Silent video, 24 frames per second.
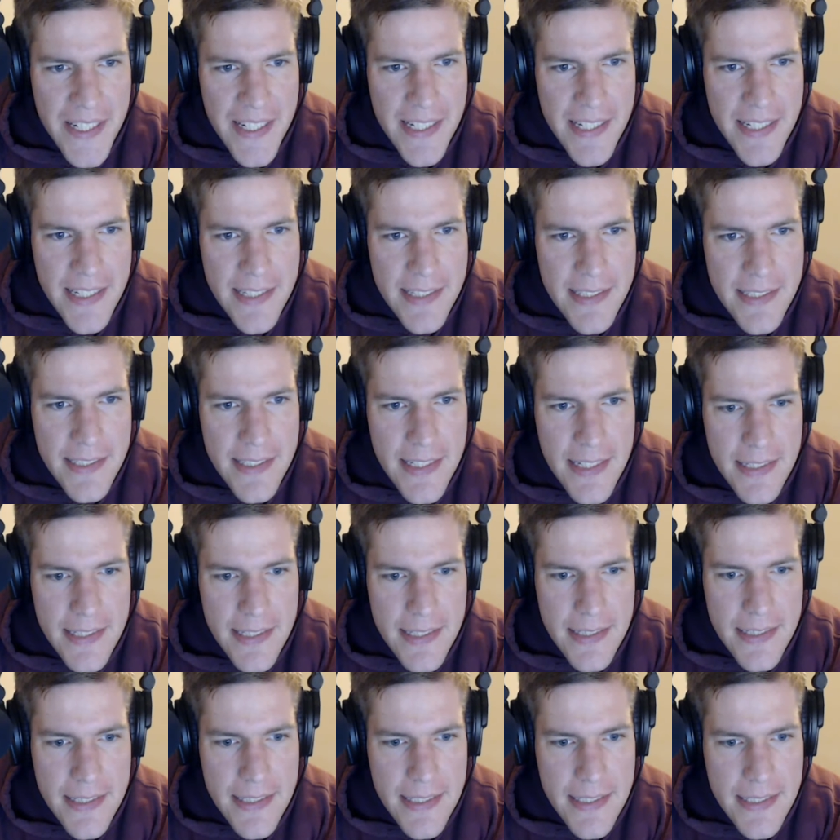indent
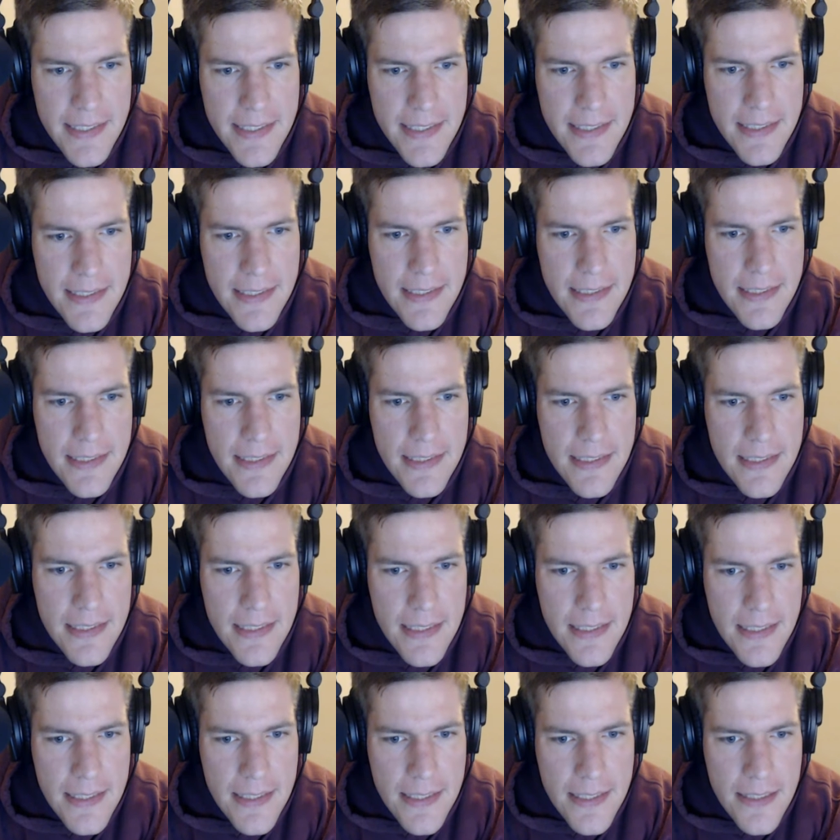this
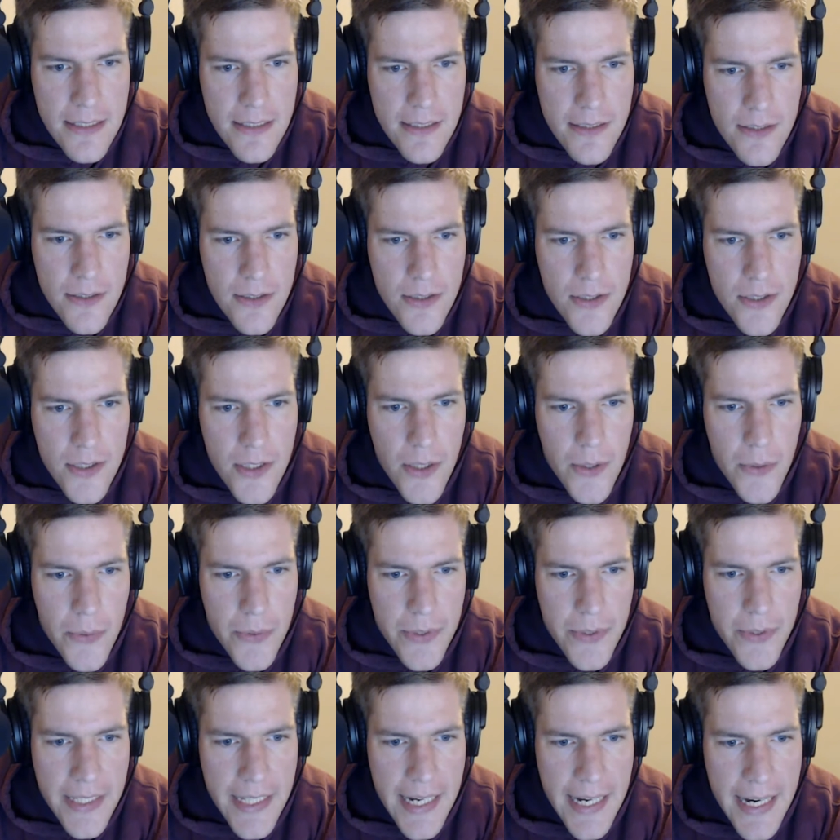so
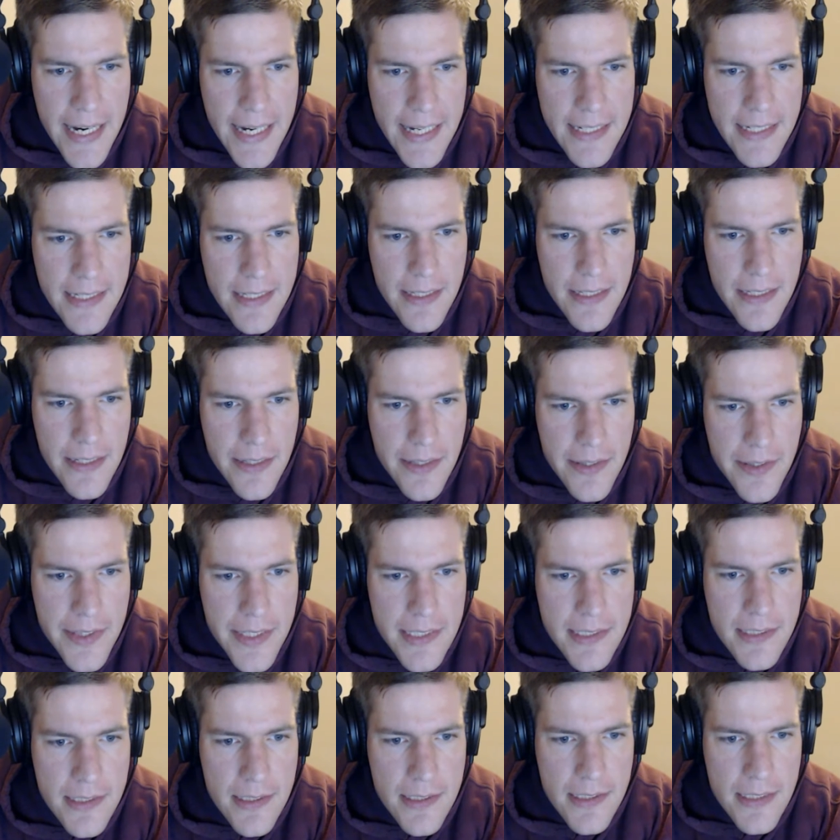that
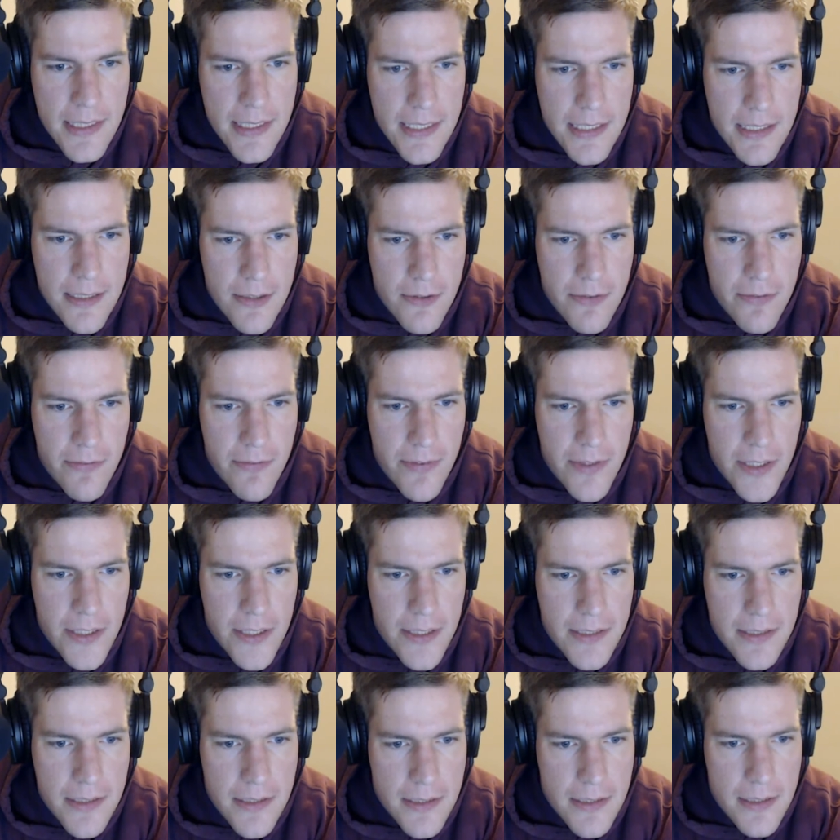this thing is
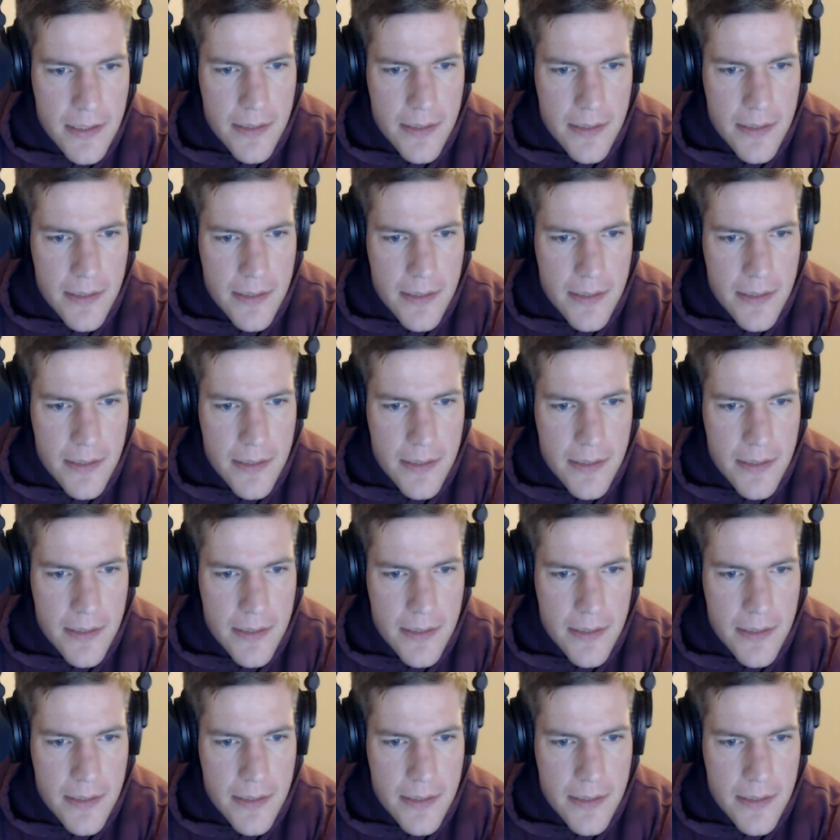first.